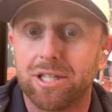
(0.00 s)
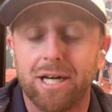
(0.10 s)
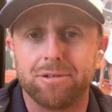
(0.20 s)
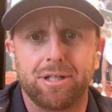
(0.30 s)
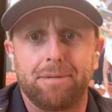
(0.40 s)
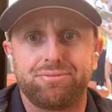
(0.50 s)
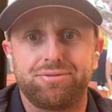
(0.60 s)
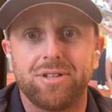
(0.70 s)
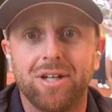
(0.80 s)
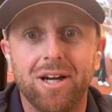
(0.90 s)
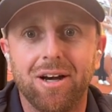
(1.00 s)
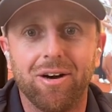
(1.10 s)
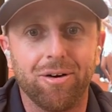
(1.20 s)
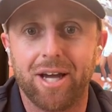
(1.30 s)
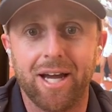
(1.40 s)
And I was like,
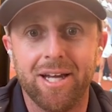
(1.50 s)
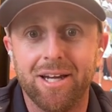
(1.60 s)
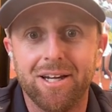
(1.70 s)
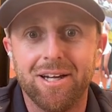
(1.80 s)
okay.